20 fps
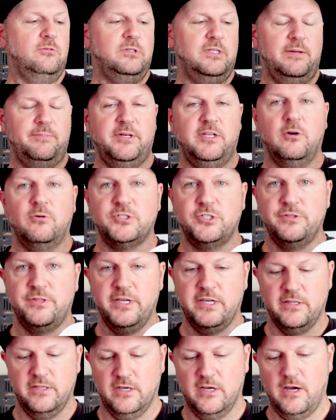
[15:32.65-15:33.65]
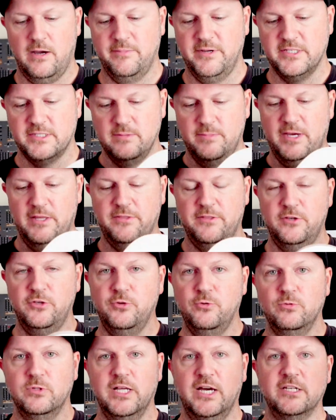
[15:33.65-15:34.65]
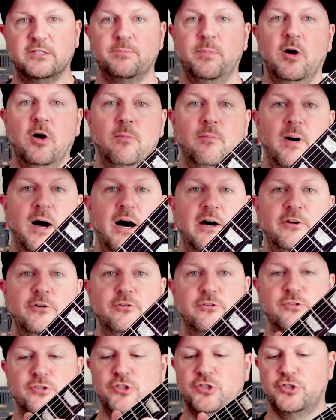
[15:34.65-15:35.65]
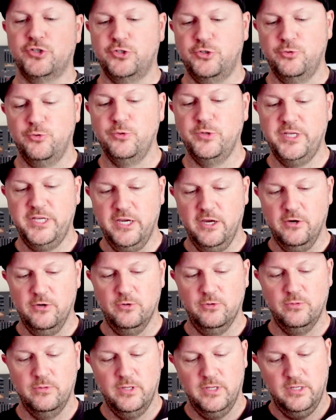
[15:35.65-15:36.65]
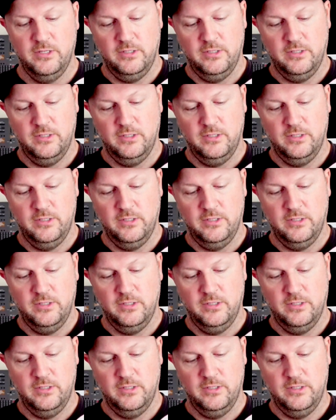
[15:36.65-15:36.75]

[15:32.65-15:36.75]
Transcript: Let me know what you think in the comments about the new Les Paul Modern Studio.